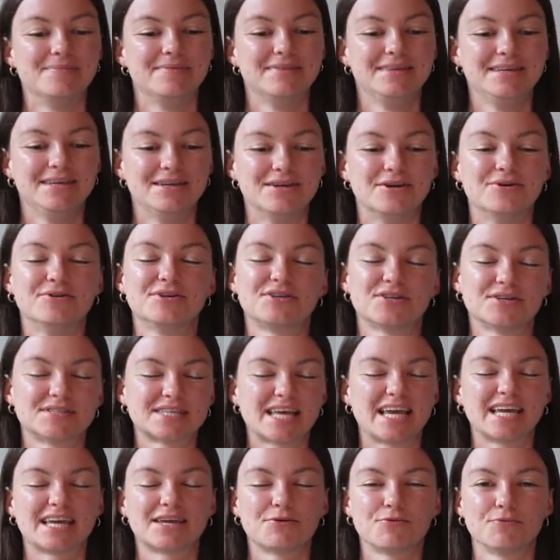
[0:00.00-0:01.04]
You know, it's just
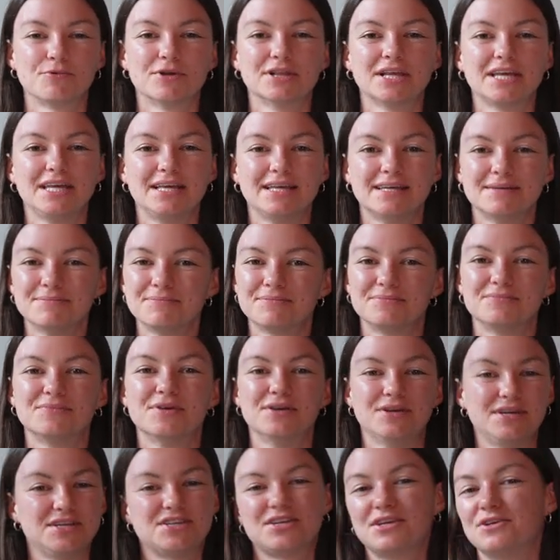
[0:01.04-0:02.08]
like really,
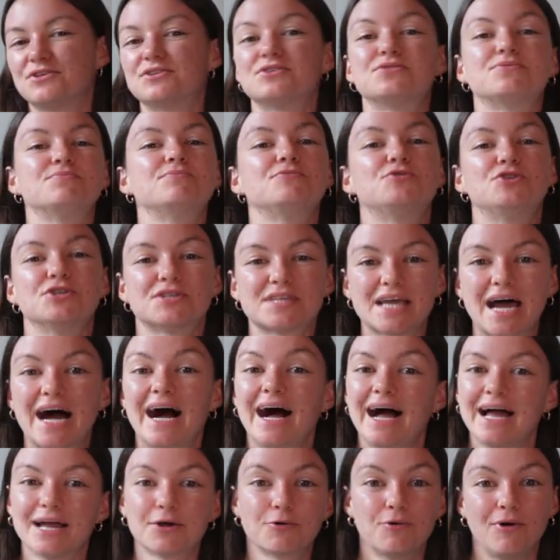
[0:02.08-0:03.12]
it's just a
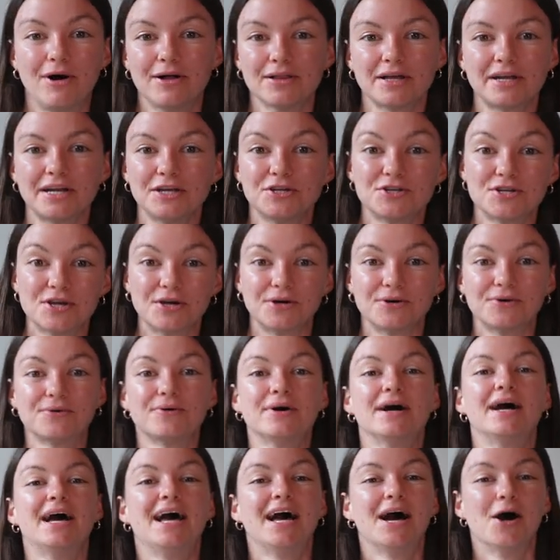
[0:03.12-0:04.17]
high quality
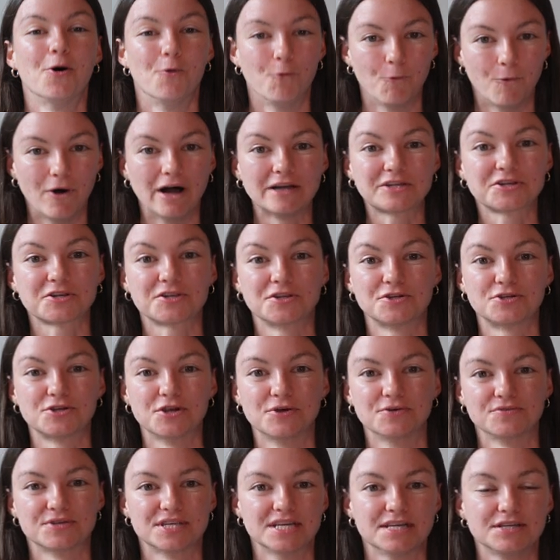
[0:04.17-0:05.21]
show. Watch The
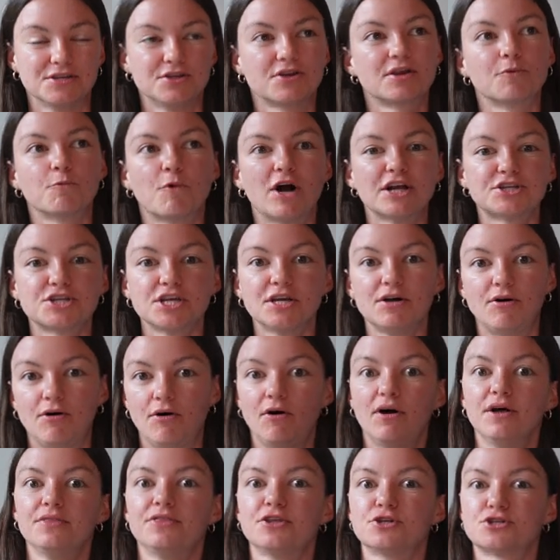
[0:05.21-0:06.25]
Chosen. You can watch it
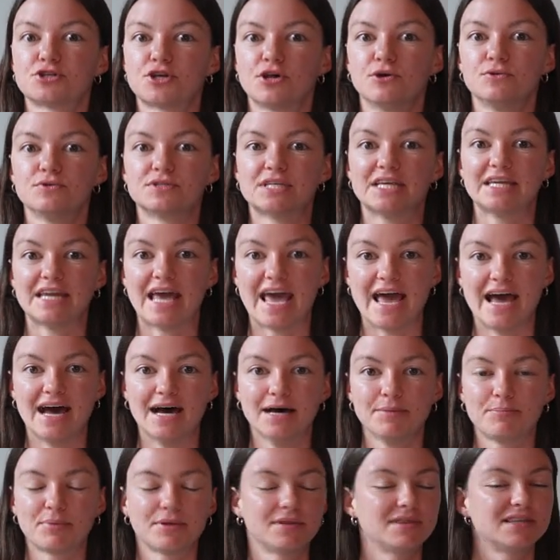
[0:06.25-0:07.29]
on the Chosen
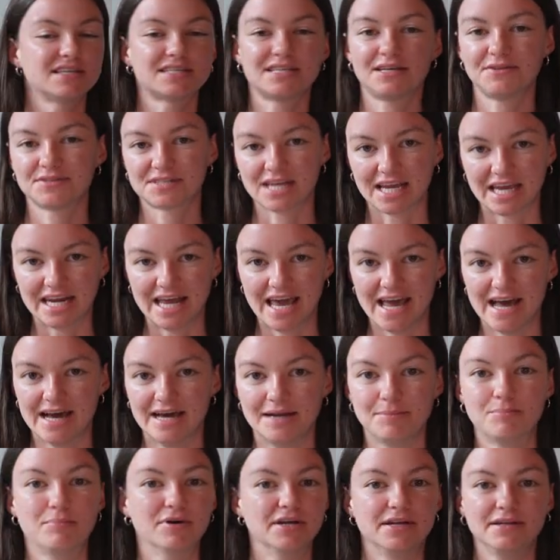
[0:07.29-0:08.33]
app. This sounds like an
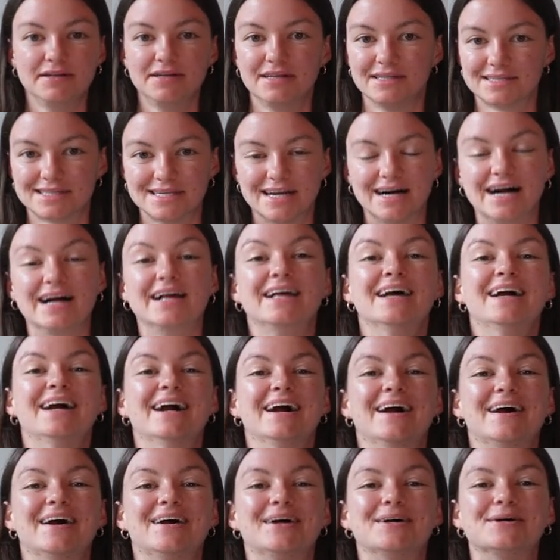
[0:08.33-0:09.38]
ad, but it's not.
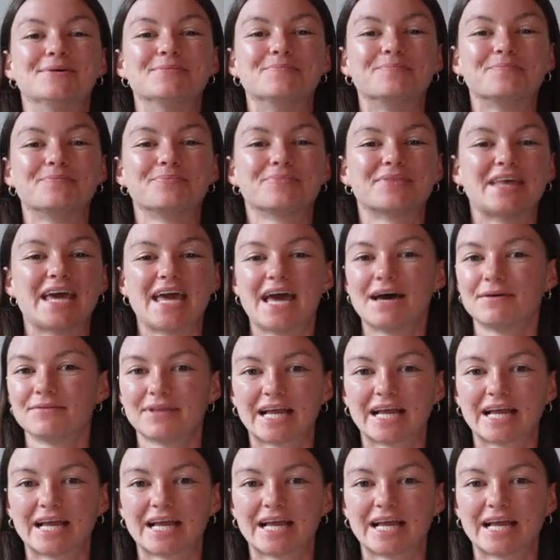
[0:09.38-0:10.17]
They have